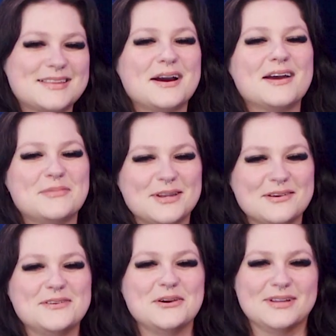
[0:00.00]
there have been a
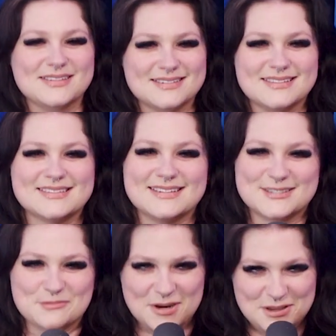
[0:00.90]
few
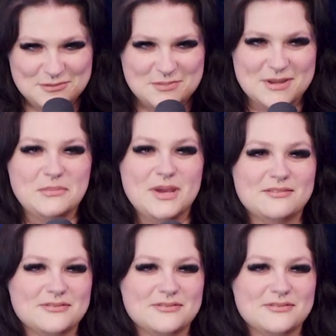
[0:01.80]
instances where you've been mean